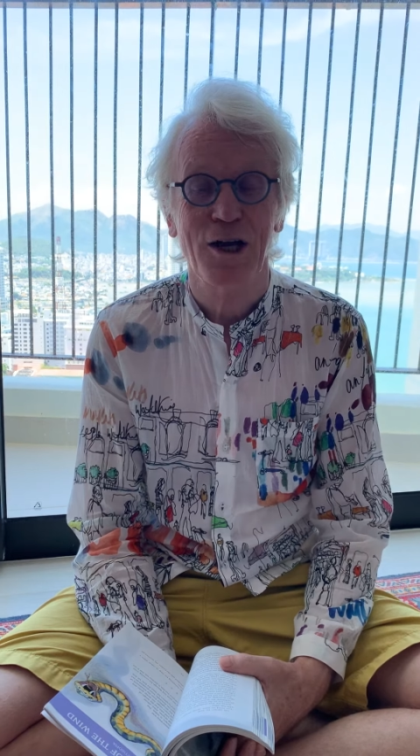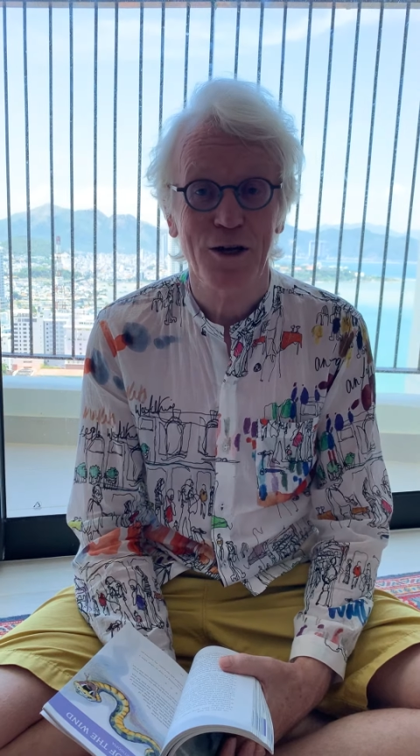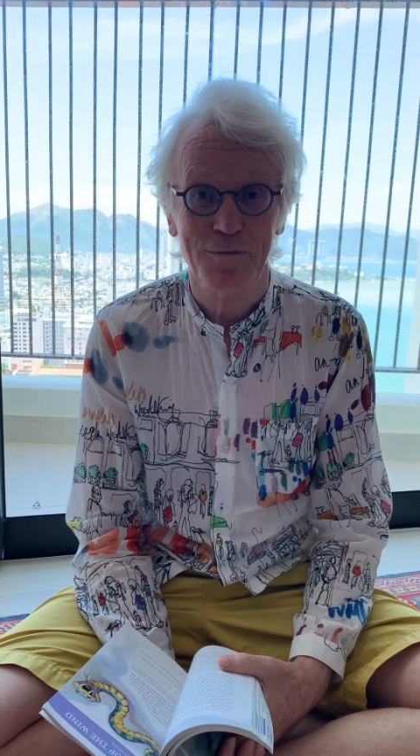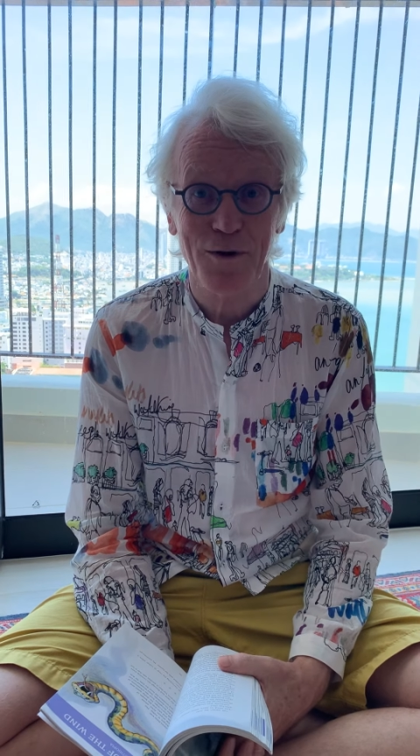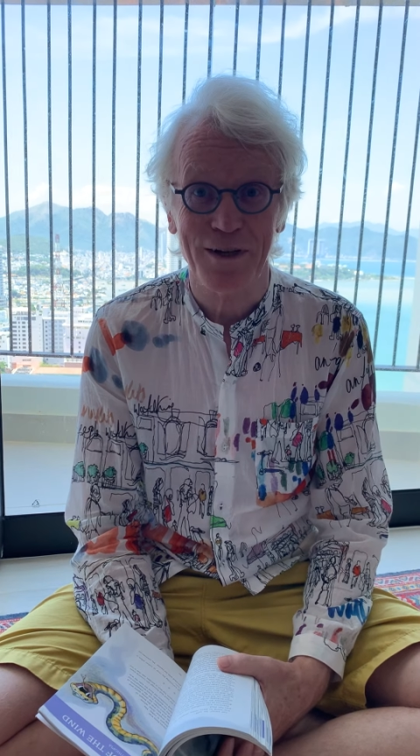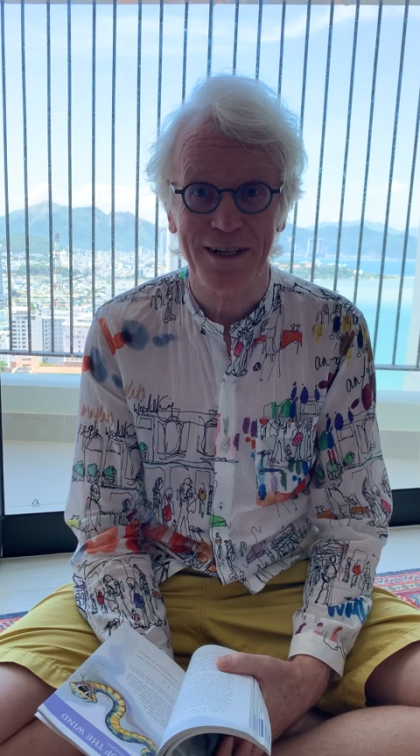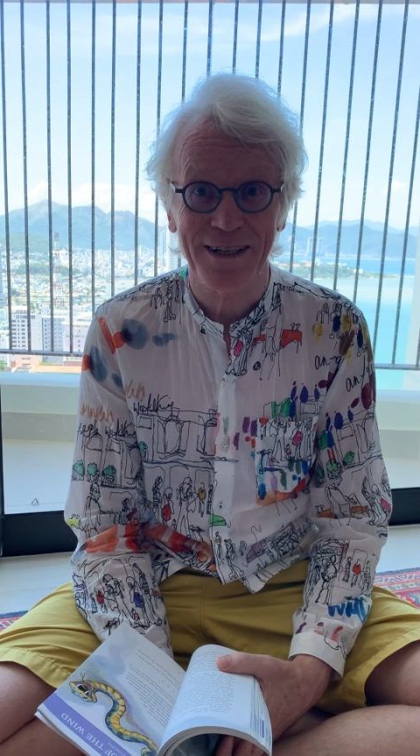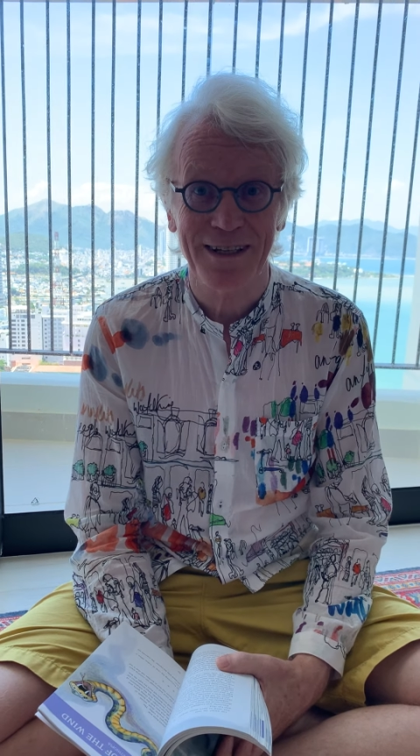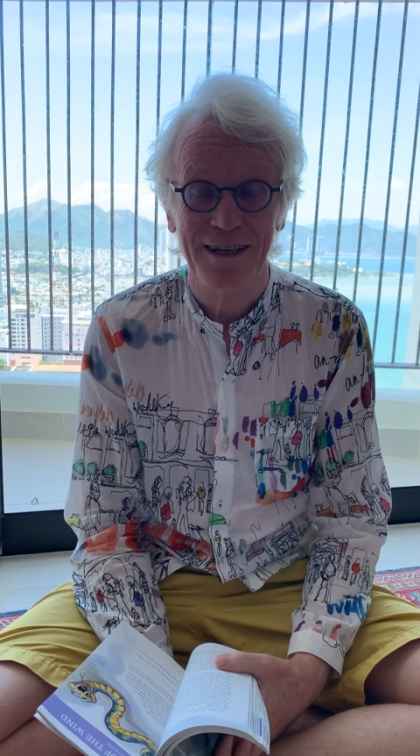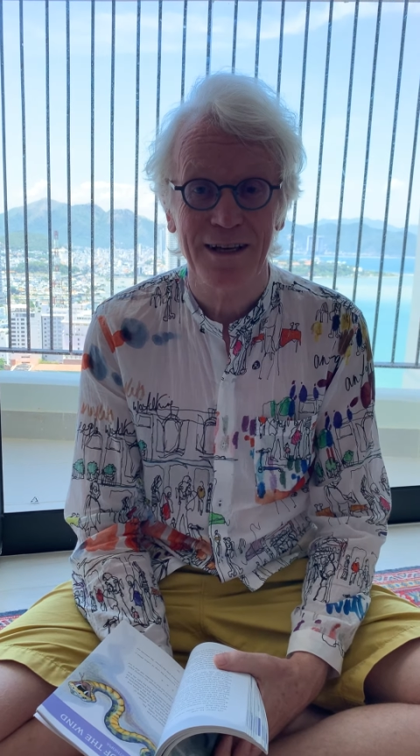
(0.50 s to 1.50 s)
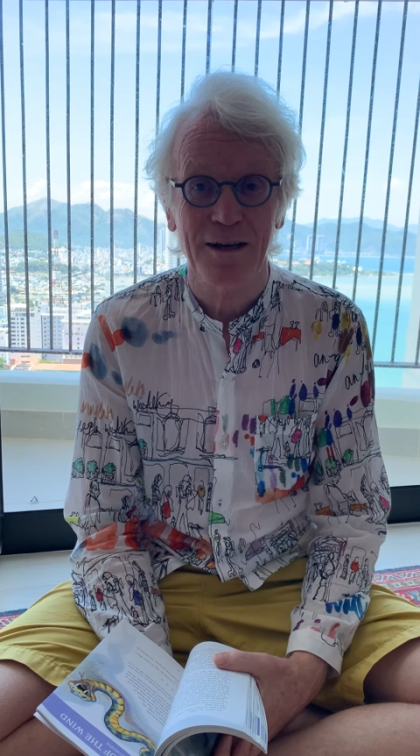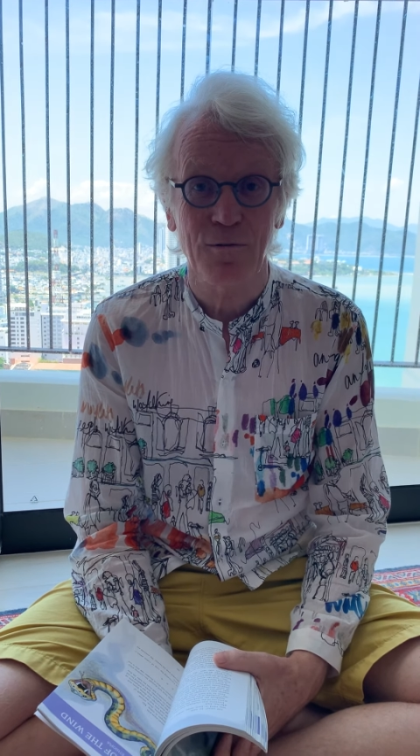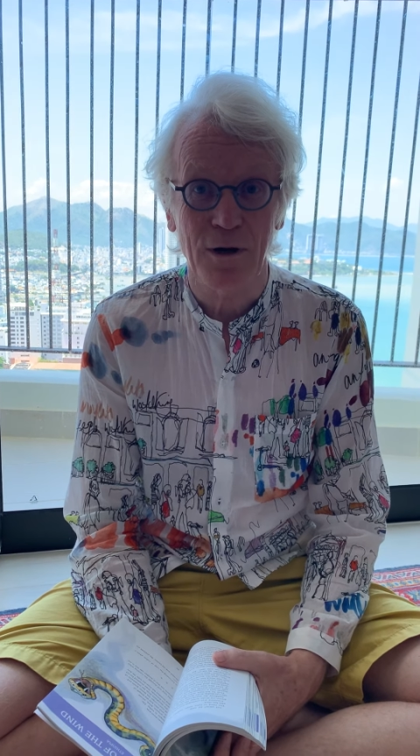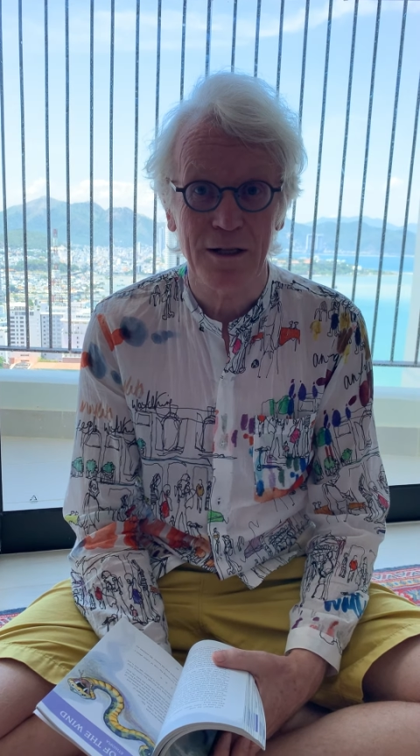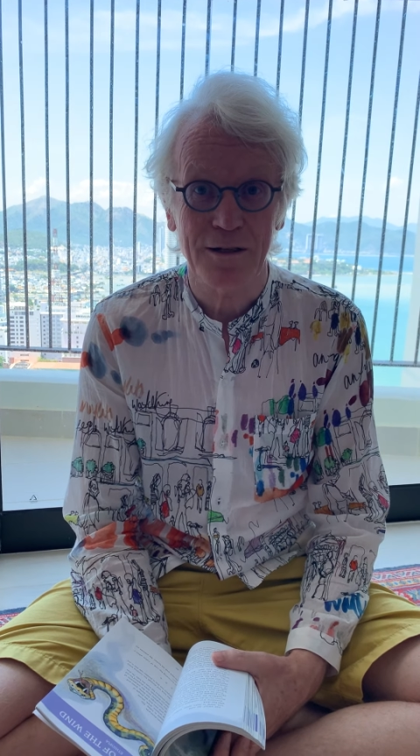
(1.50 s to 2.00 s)
Good morning.
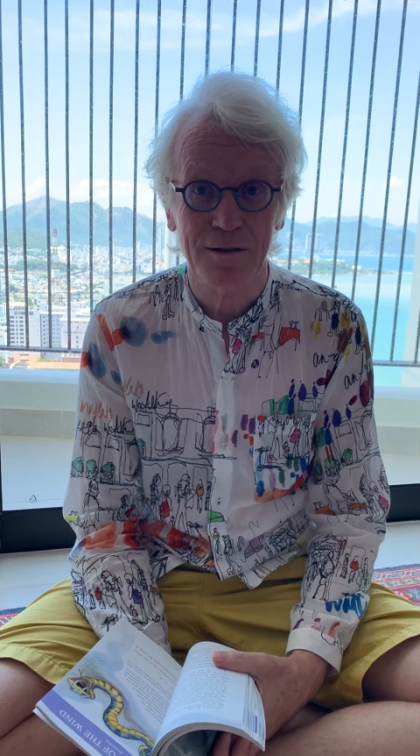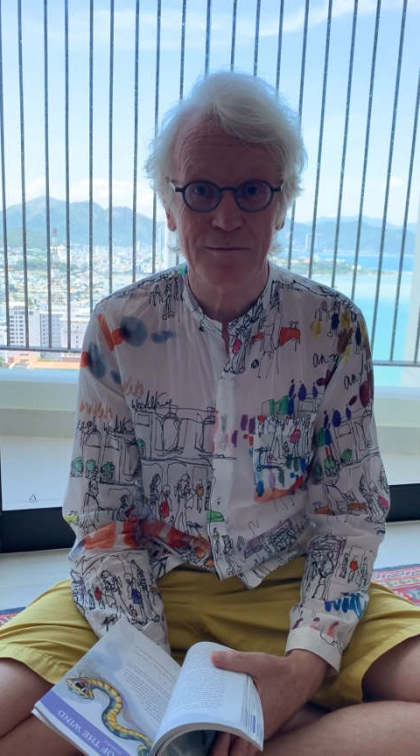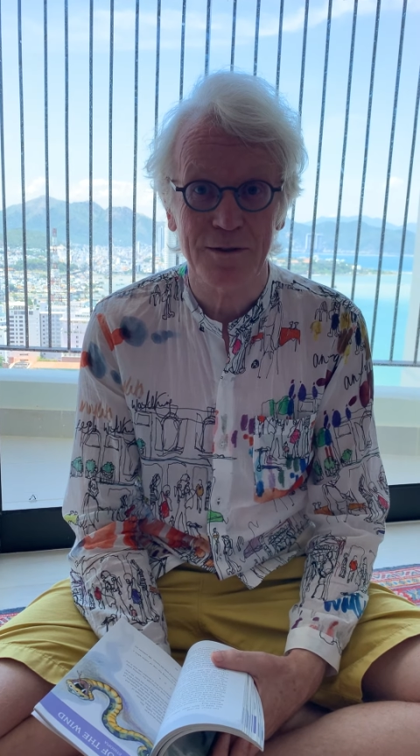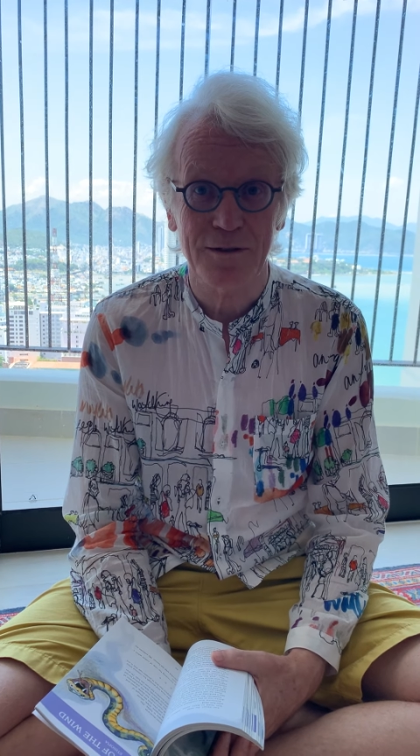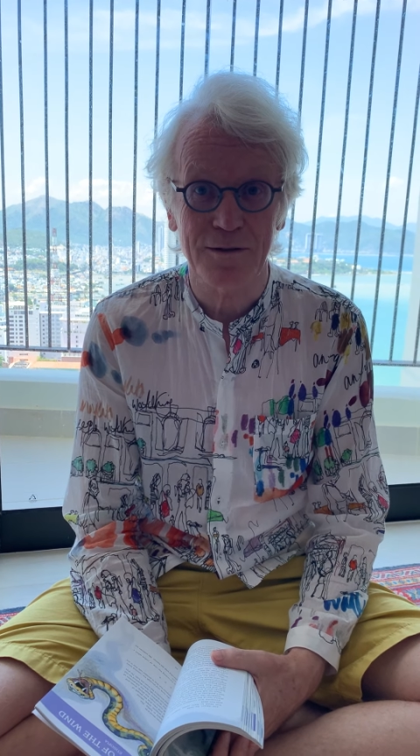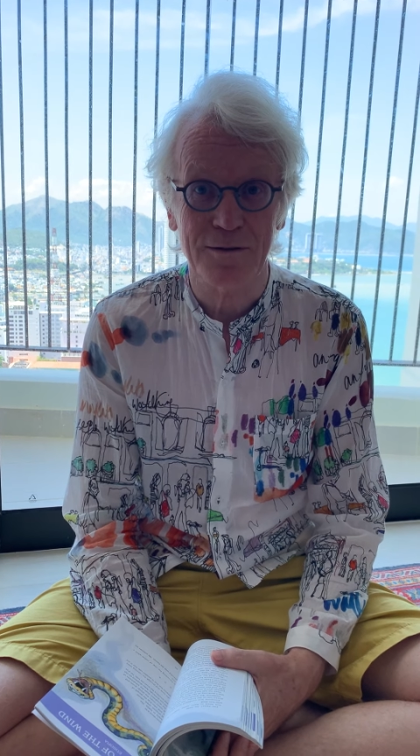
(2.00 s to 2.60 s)
Welcome to